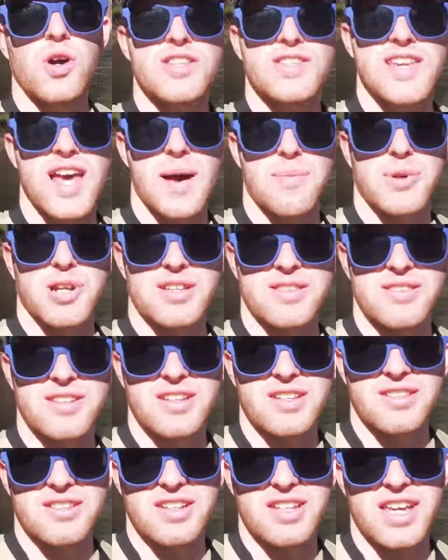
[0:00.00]
What's happening,
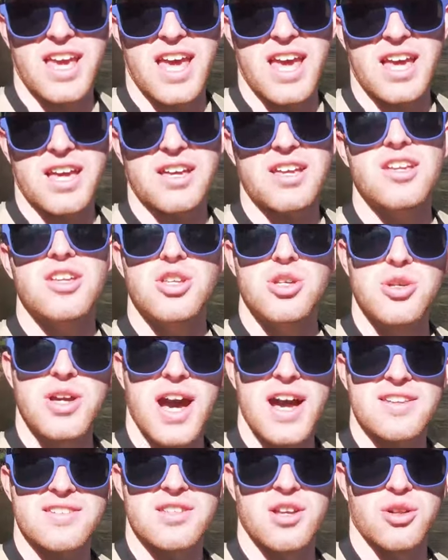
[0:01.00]
D&D gang? You
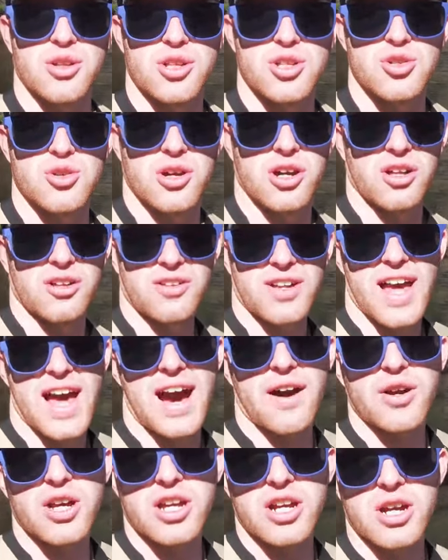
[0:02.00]
guys know the drill.
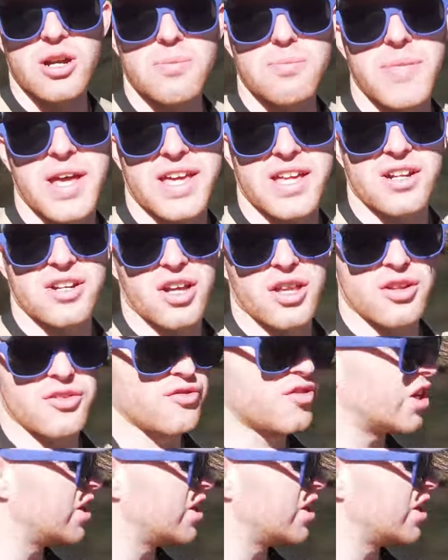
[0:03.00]
Out here making another